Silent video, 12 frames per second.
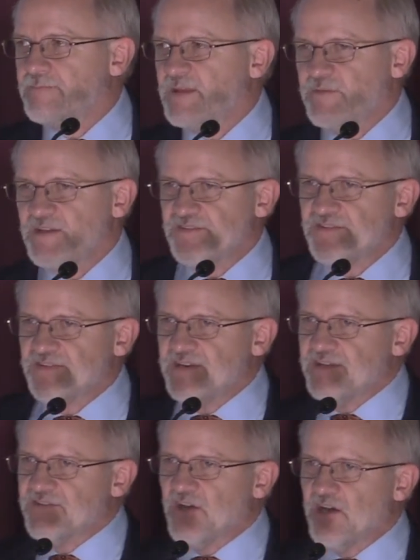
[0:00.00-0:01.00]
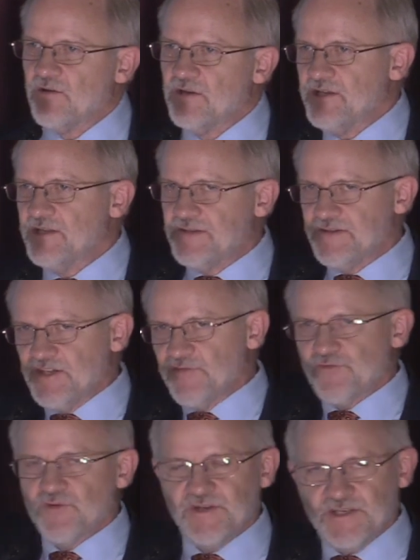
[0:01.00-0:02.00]
I mean, this is an entirely
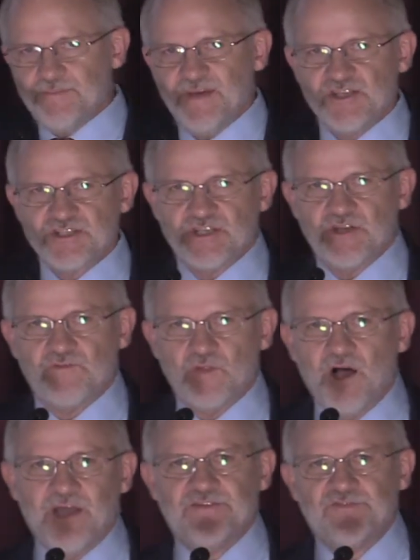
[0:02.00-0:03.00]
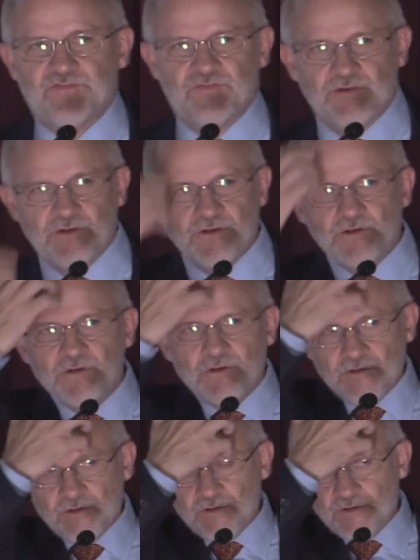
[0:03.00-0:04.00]
different dimension of life
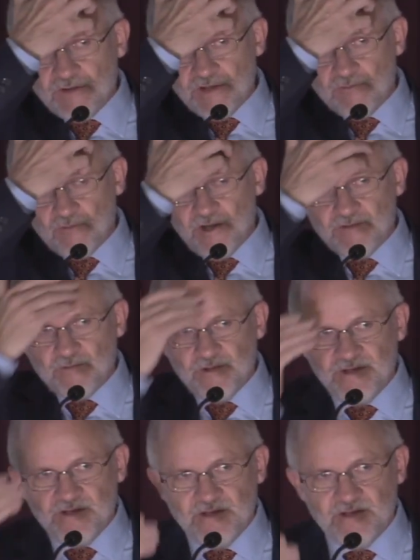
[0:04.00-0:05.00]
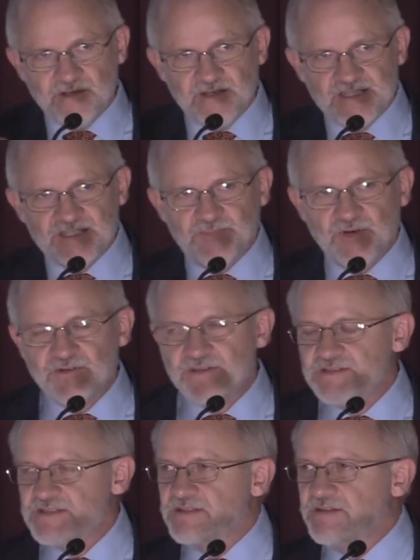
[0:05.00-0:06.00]
than what we
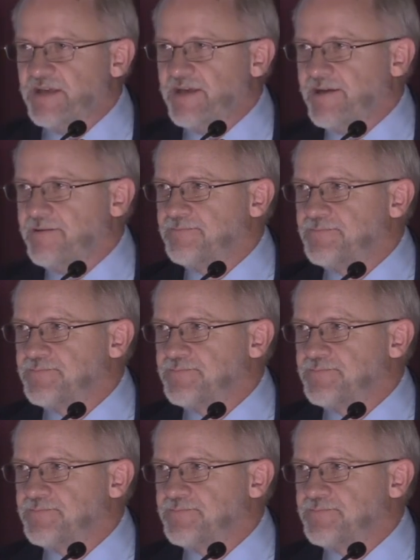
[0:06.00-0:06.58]
experience today.